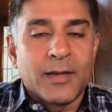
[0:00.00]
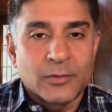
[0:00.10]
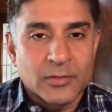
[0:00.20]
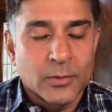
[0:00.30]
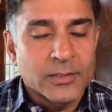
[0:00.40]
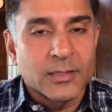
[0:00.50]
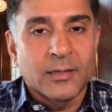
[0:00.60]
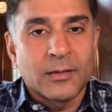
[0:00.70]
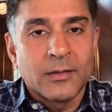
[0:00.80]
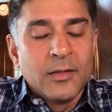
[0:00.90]

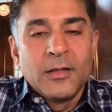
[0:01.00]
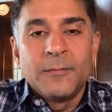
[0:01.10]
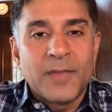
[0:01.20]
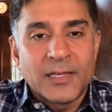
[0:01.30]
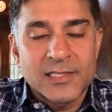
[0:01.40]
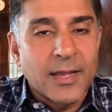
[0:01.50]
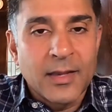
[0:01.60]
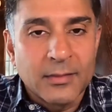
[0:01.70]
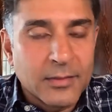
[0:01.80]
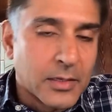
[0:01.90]
outsourcing that set
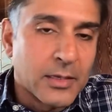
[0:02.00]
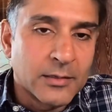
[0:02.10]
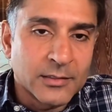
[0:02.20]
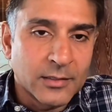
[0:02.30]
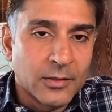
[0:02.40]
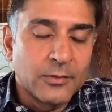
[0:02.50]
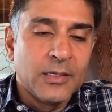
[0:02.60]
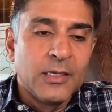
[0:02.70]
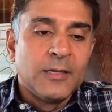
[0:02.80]
in 30 years ago.